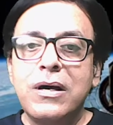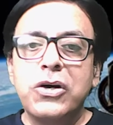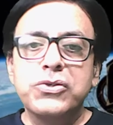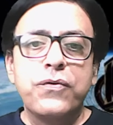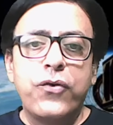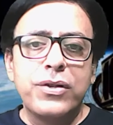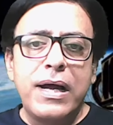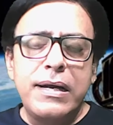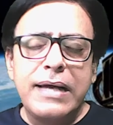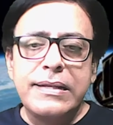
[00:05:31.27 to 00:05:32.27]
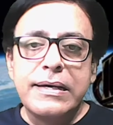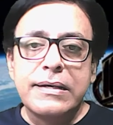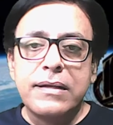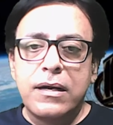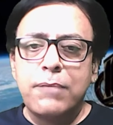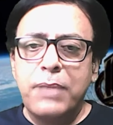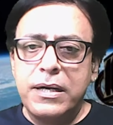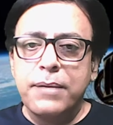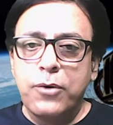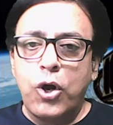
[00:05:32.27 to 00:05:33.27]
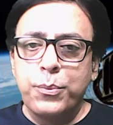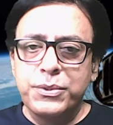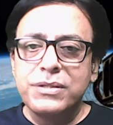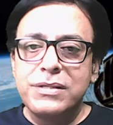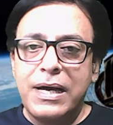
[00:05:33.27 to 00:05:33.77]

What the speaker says: So for that, I think there are multiple options.